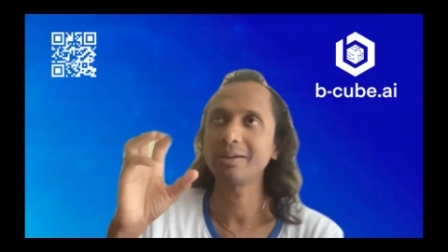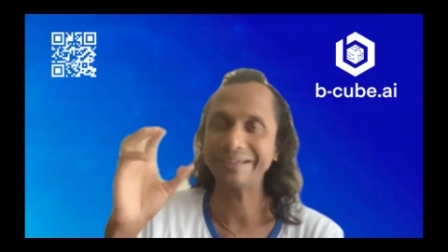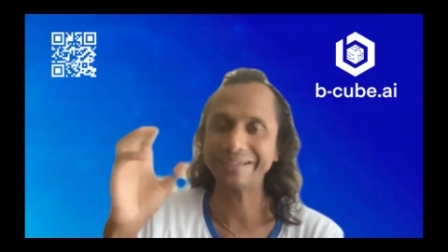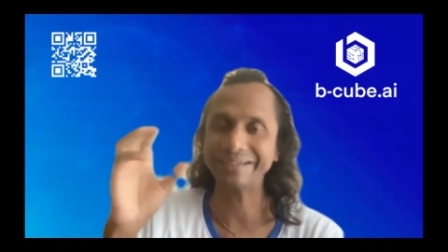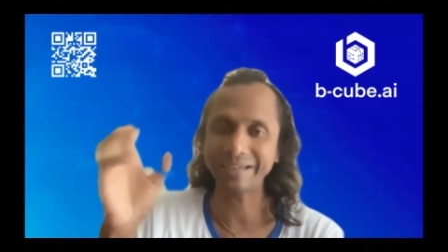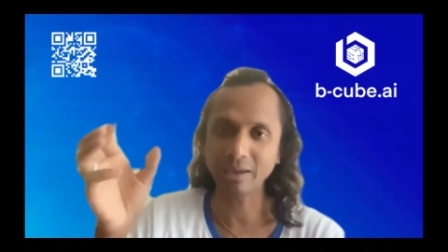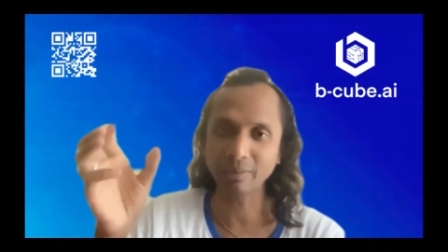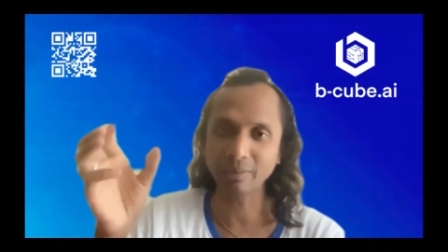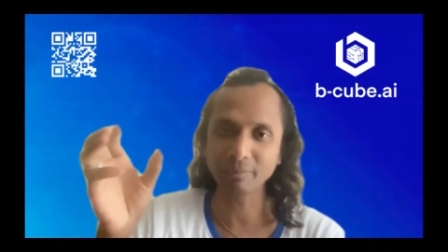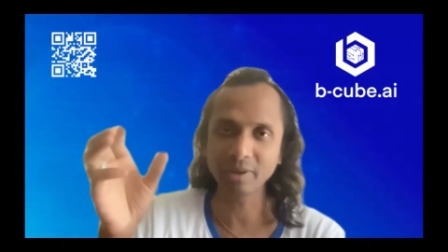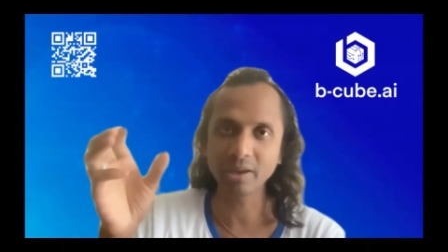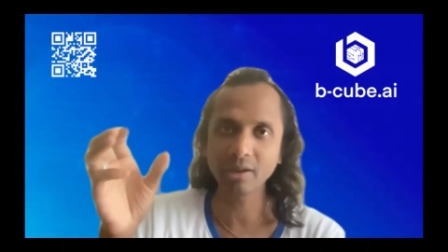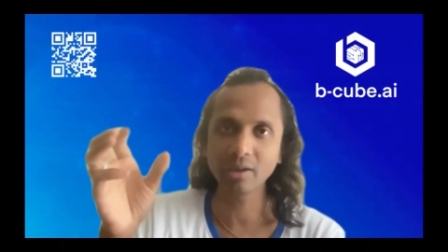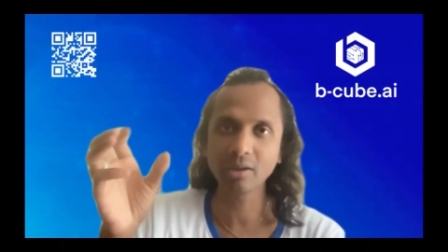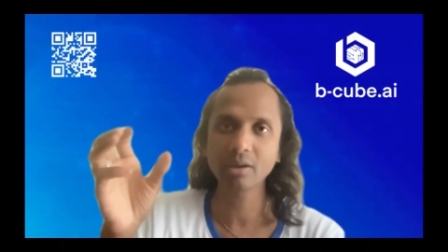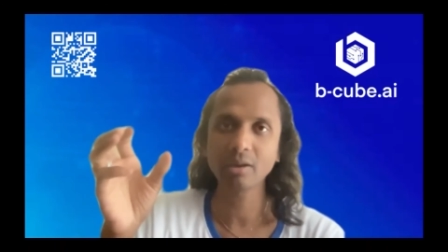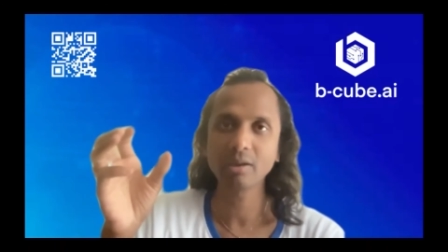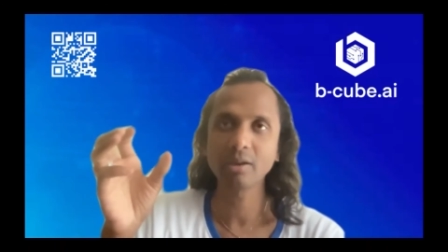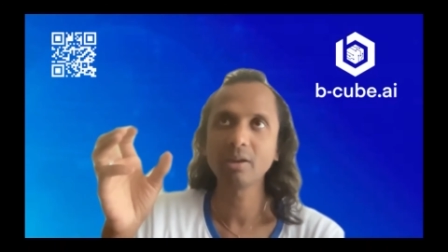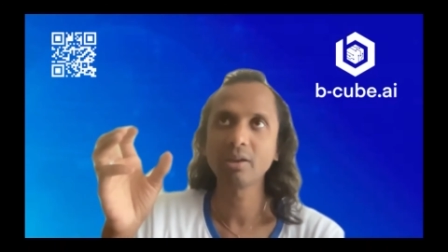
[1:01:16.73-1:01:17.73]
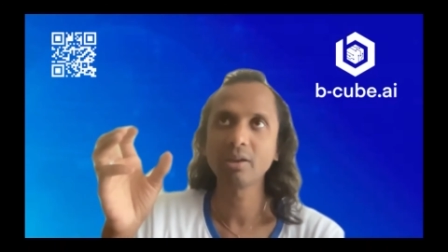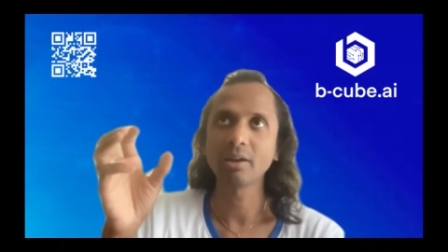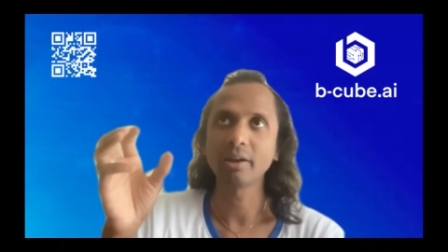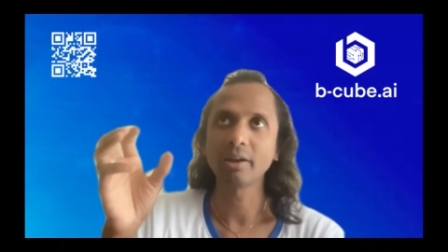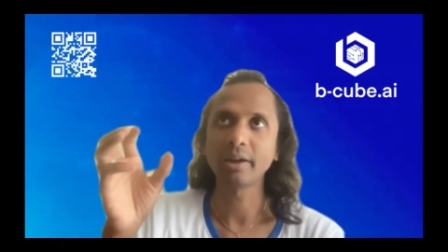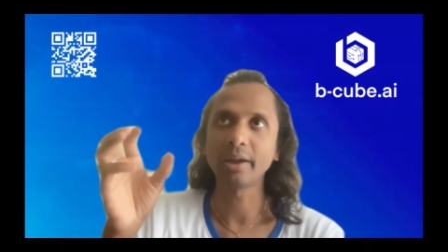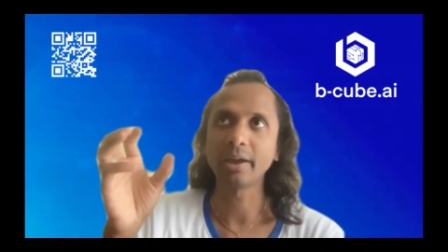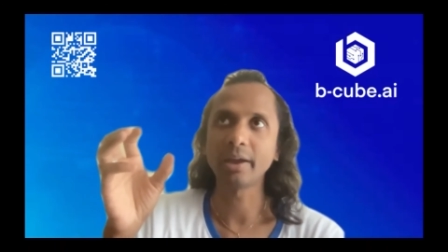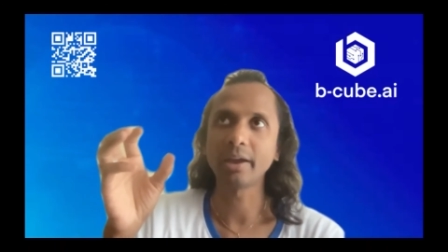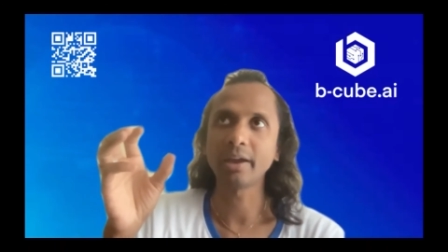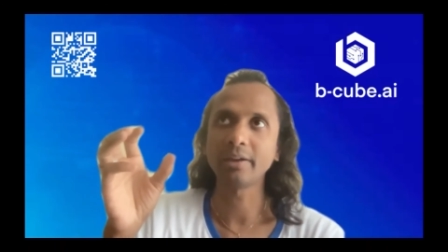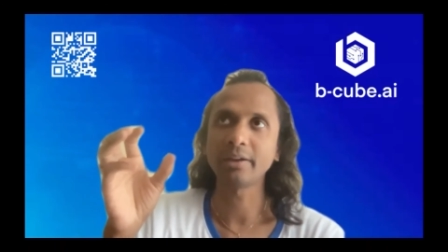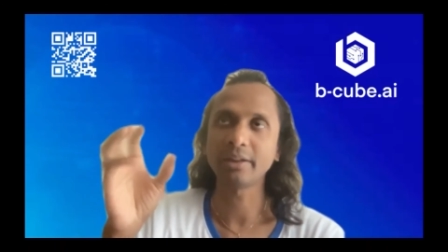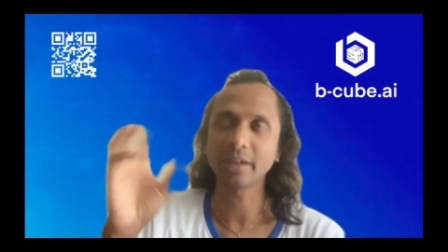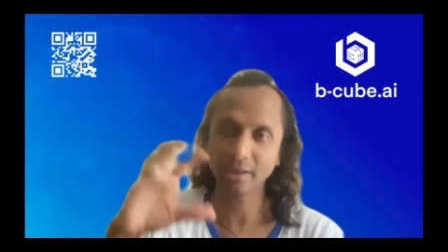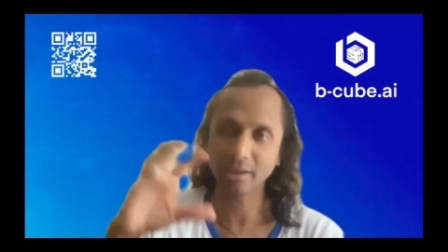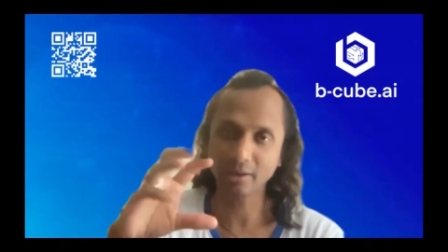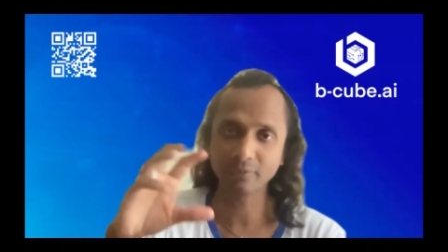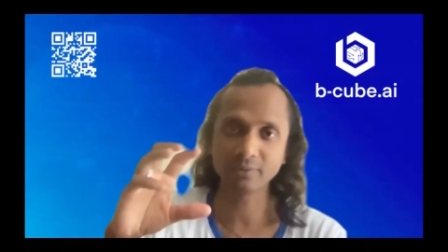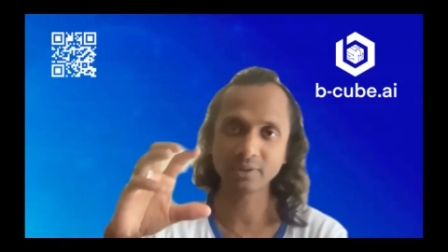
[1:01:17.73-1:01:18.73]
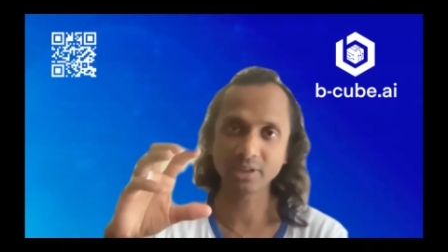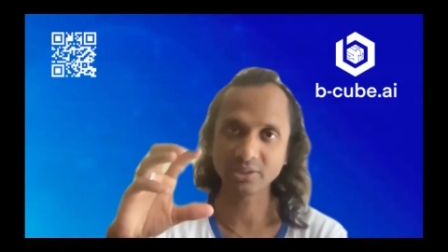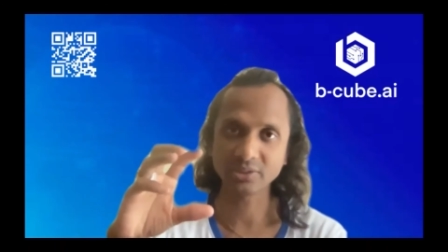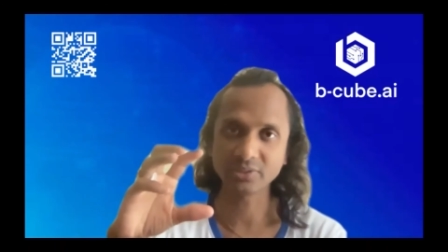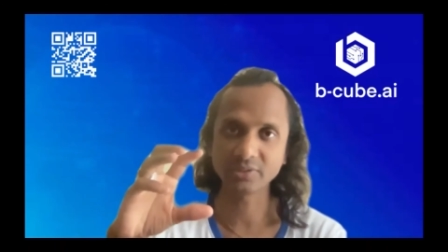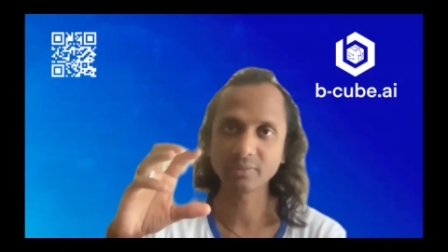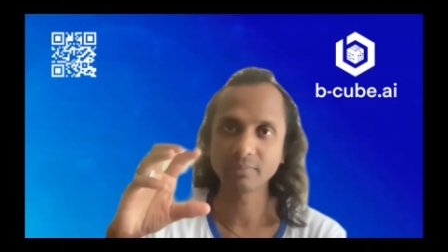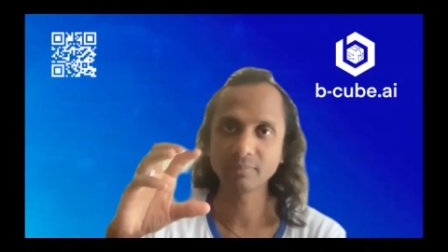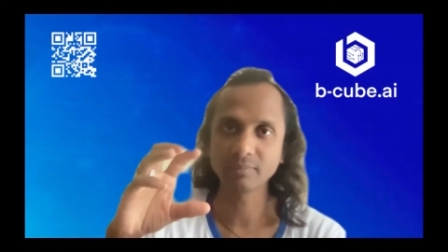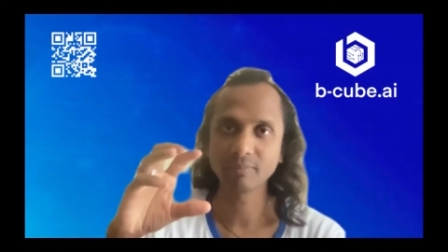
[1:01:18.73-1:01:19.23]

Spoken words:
gaming, and NFTs